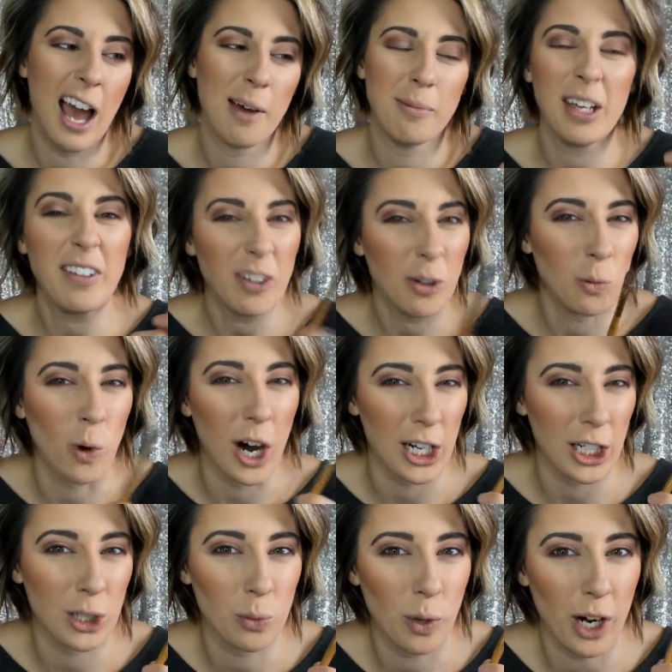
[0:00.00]
even
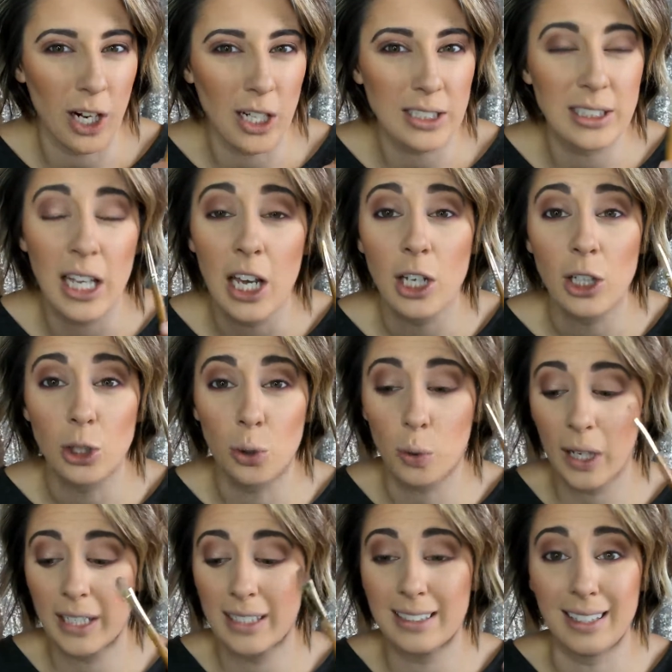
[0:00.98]
water works, you
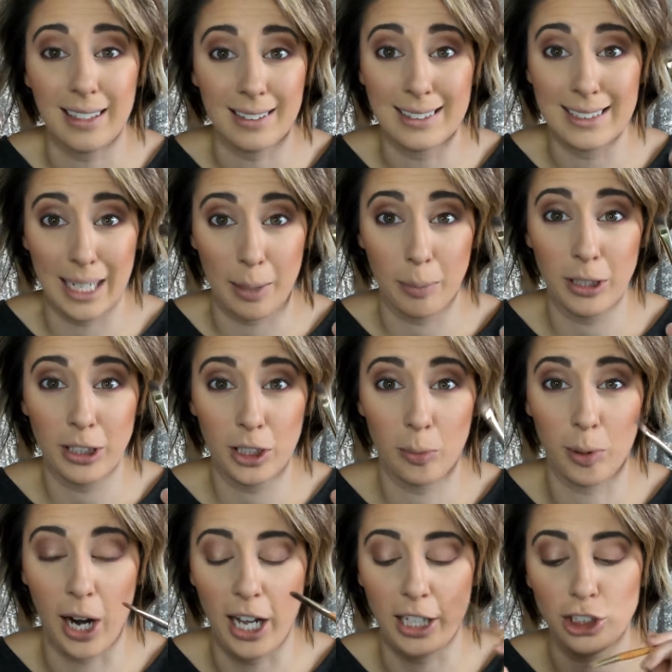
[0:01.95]
can dampen your
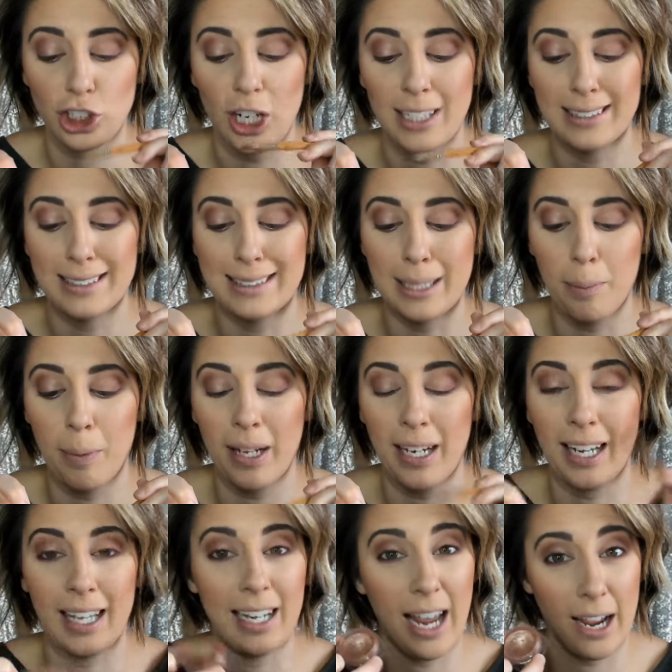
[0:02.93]
brush, dip it
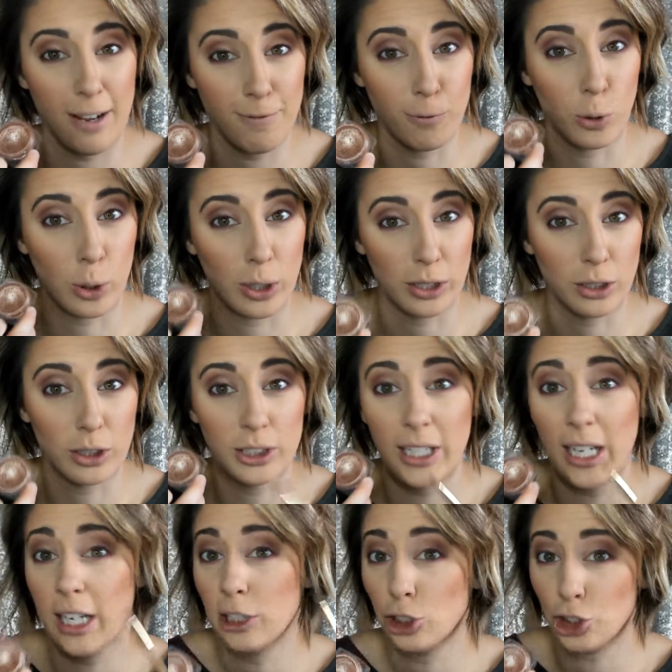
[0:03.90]
in a
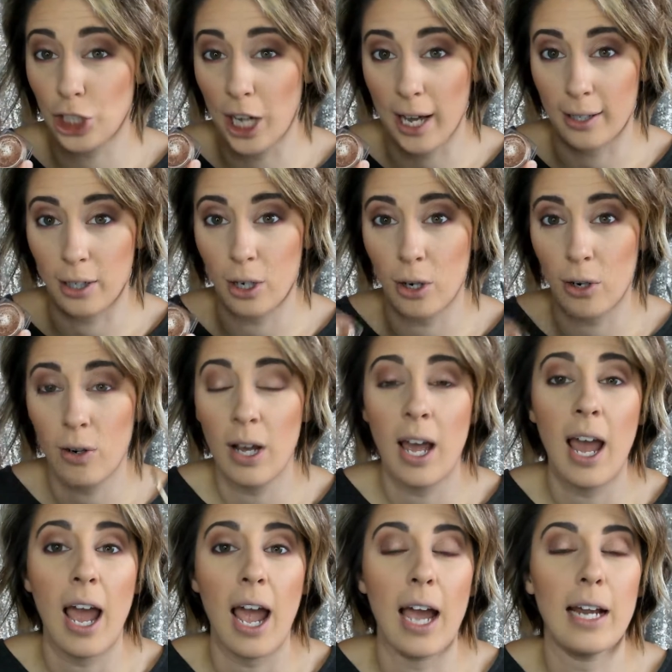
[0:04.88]
foiled shadow,
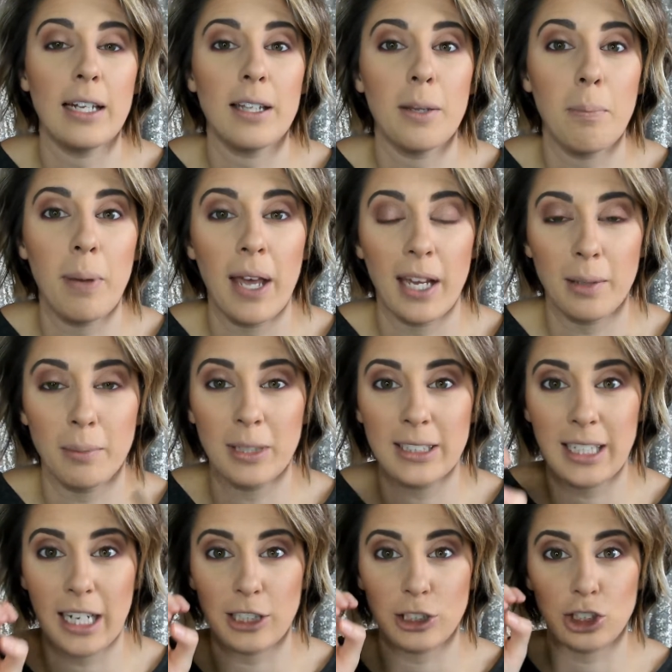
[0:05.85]
and the
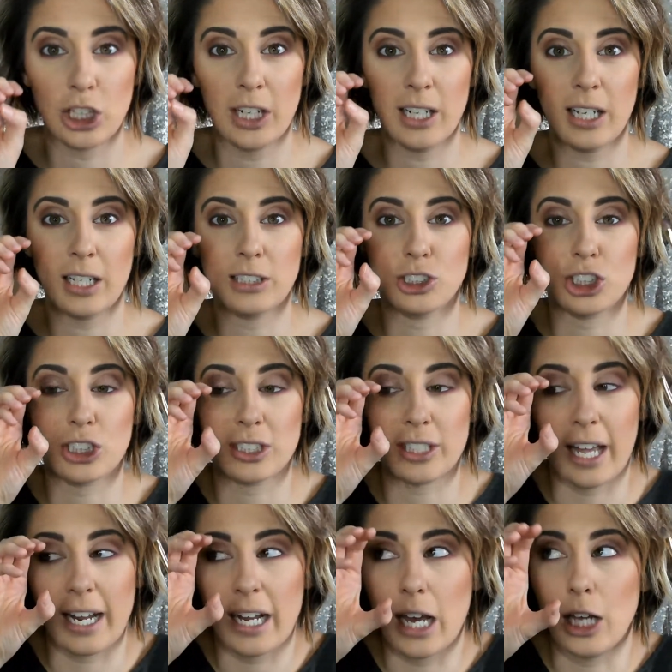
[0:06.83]
pigmentation just
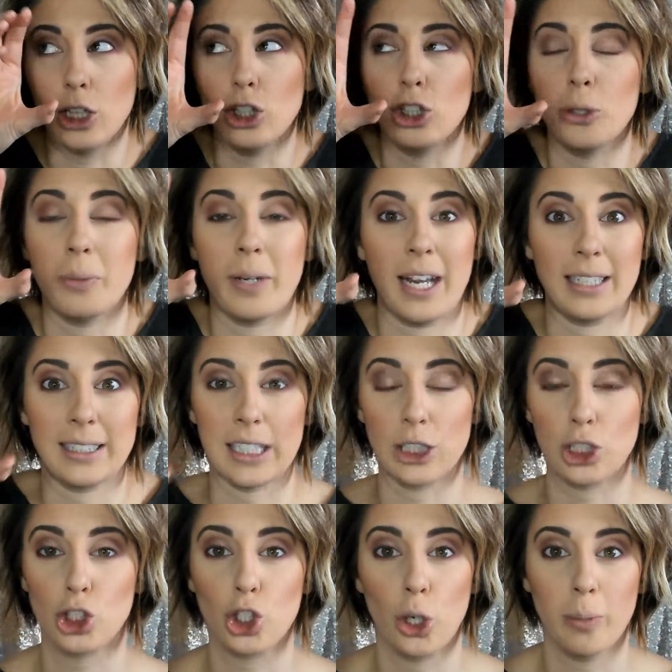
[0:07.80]
like illuminates
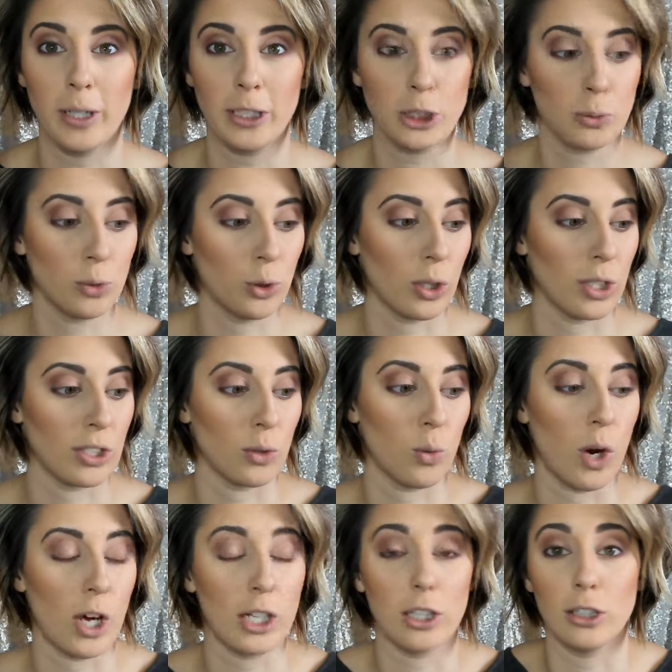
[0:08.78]
it so much more. The
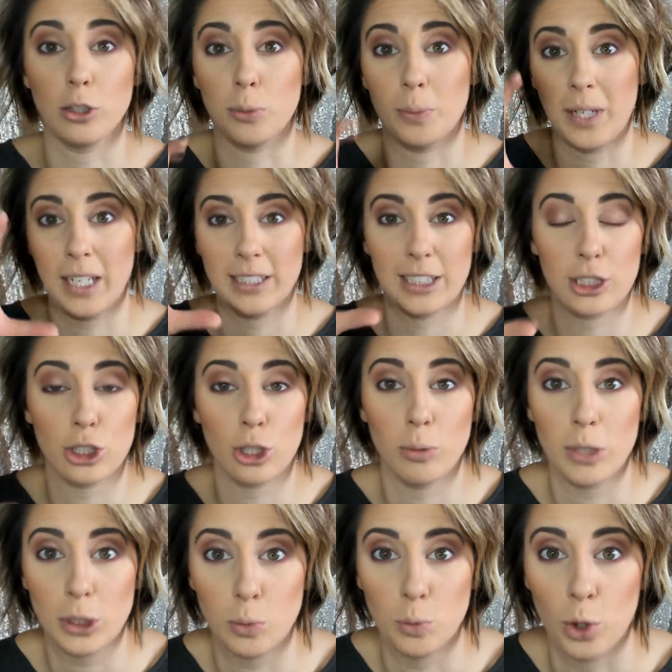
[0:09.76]
water illuminates it so
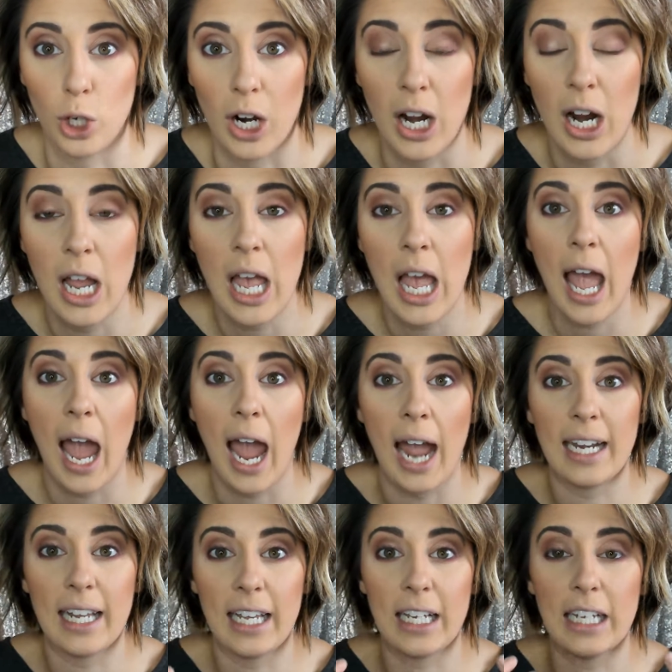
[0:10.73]
much more,
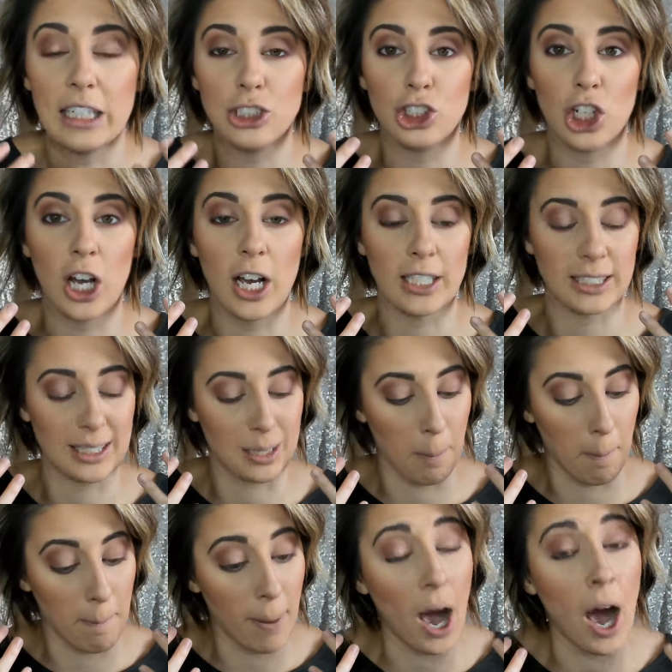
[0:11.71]
and it just
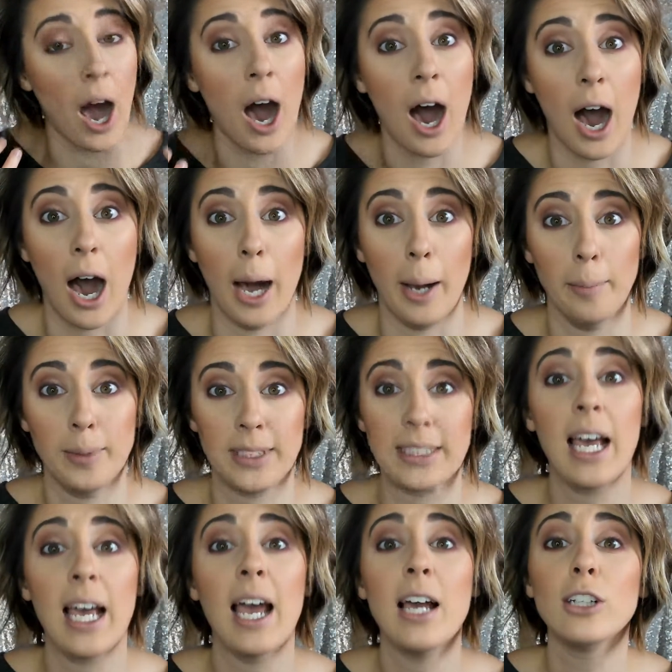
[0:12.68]

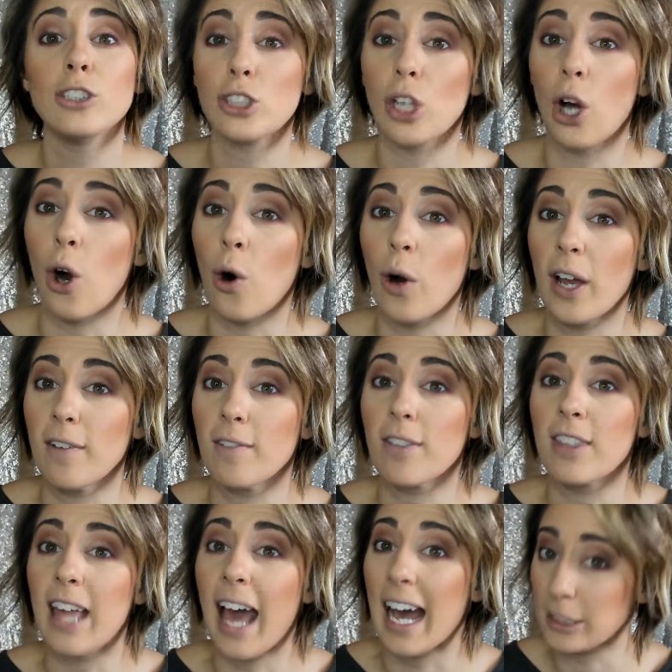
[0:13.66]
pops. So if
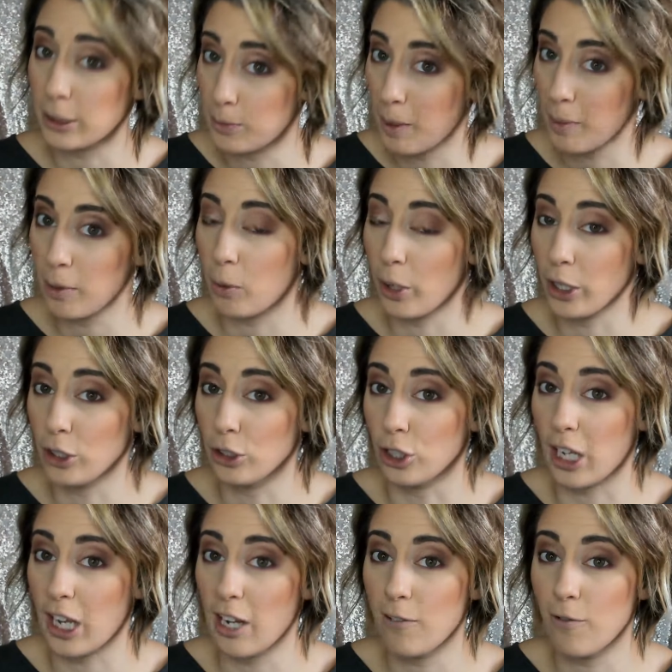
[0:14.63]
that's maybe what you're
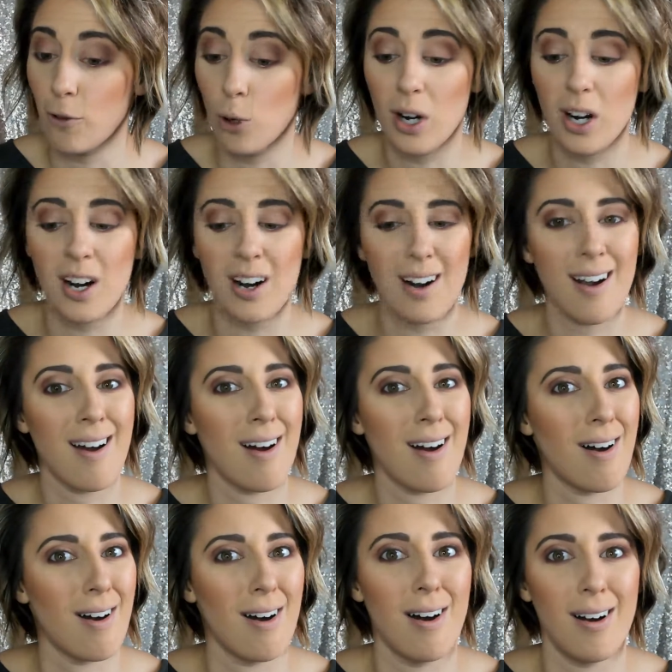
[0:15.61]
looking for,
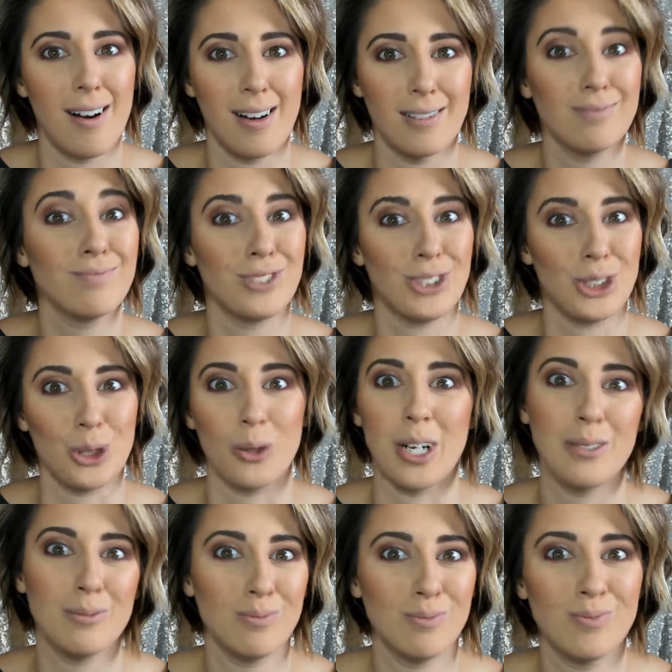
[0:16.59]
do it.